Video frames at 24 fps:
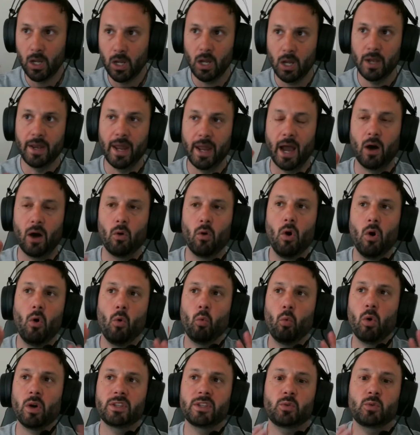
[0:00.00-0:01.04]
Now,
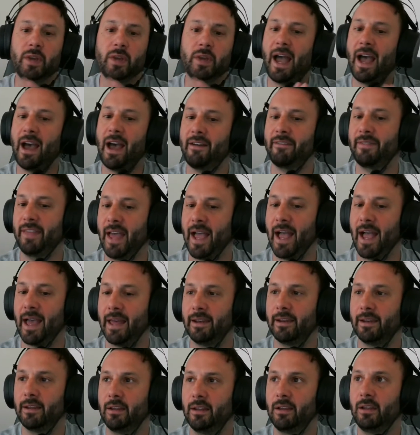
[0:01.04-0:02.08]
once we have that,
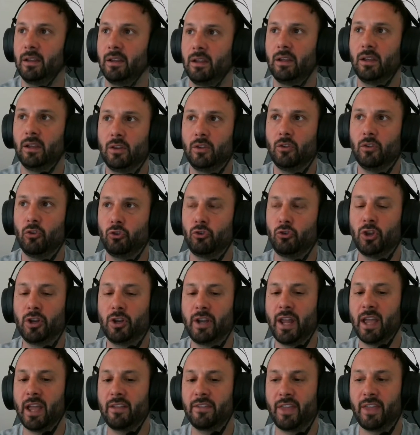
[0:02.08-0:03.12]

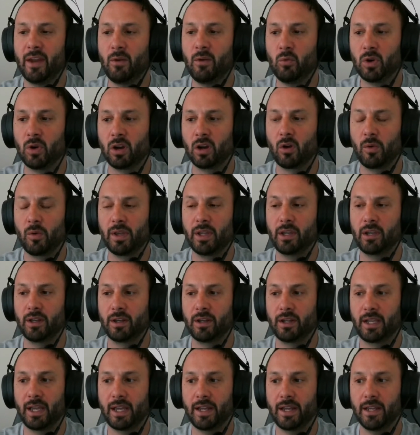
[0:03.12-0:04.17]
then we're going to
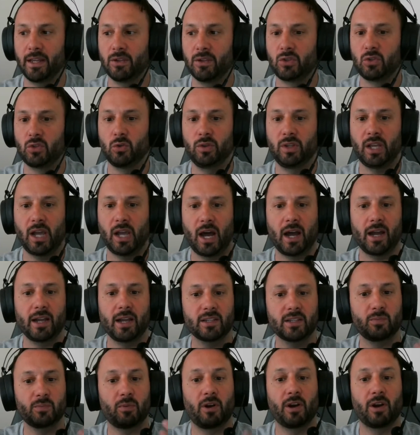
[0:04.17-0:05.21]
get into the
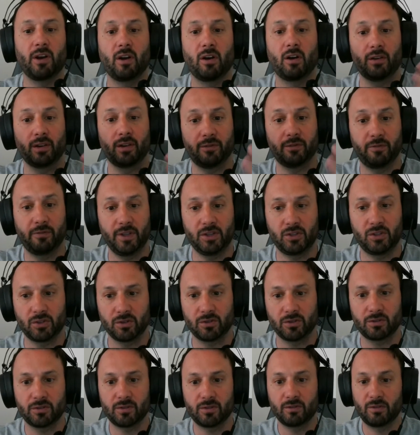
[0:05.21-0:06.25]
highest priority
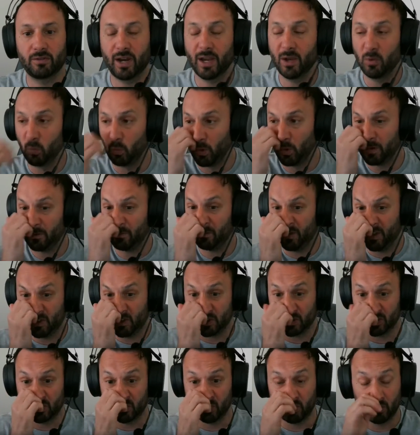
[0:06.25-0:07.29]
features, right? What
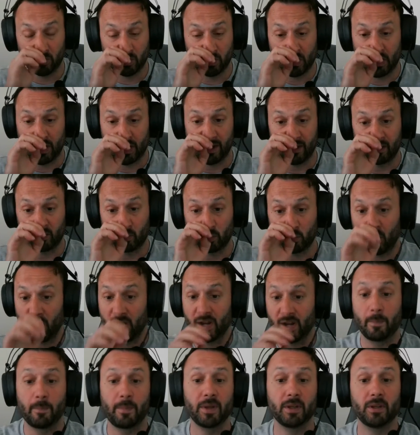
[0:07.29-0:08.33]
features do the clients
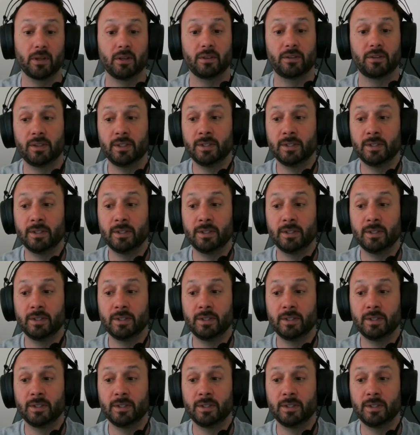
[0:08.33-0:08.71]
want to build?